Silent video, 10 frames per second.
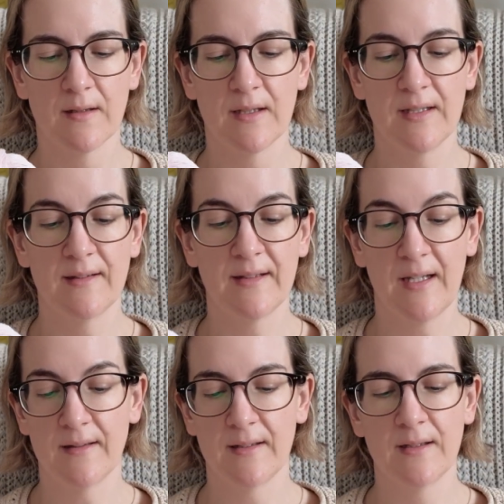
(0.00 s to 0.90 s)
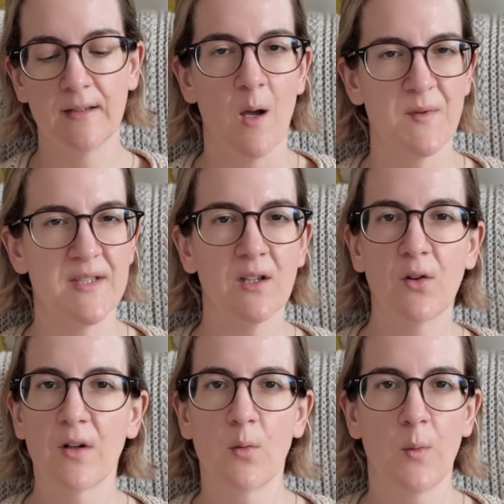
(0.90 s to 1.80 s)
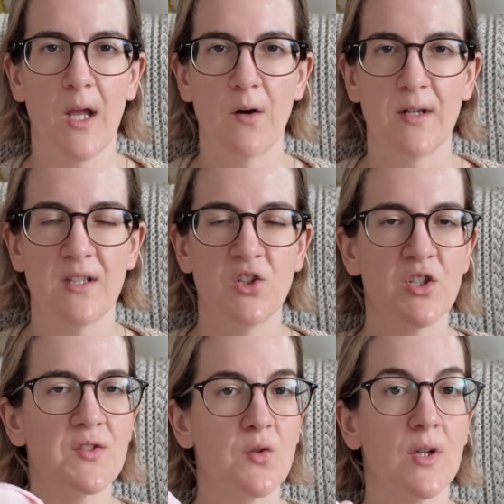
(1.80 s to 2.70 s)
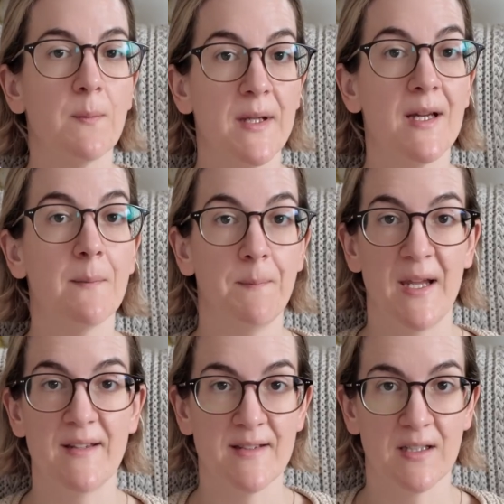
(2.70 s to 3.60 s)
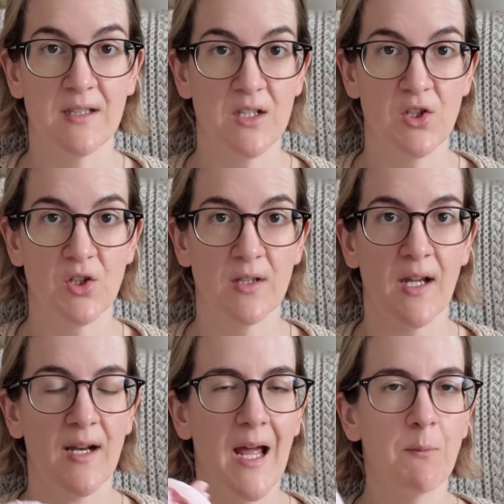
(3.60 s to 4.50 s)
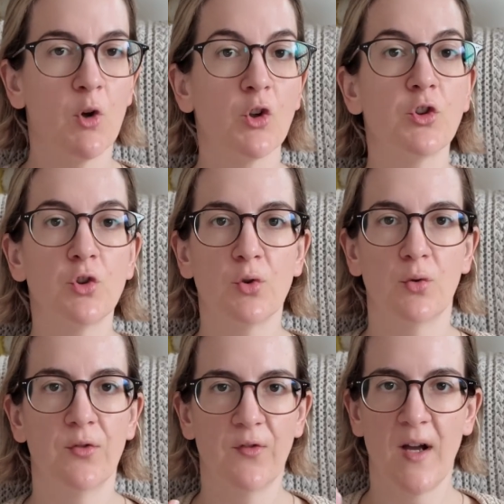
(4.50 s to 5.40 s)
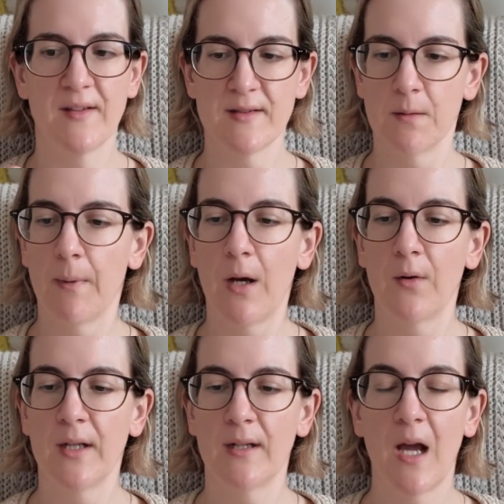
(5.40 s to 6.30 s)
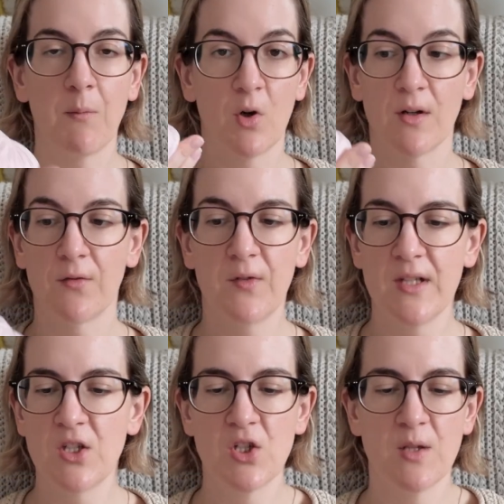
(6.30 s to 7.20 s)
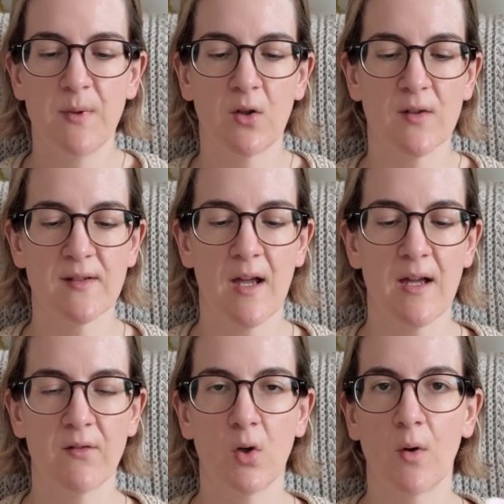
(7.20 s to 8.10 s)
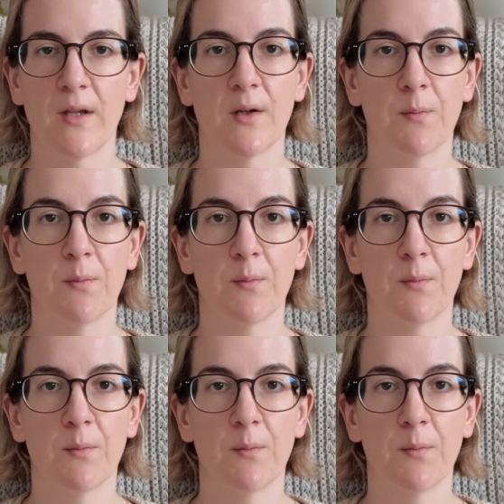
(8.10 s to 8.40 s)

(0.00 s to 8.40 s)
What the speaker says: intended, I'm still gonna wear it. It's just gonna be a basic t-shirt, and I'm not too fussed about it. I'm gonna finish it because I have no other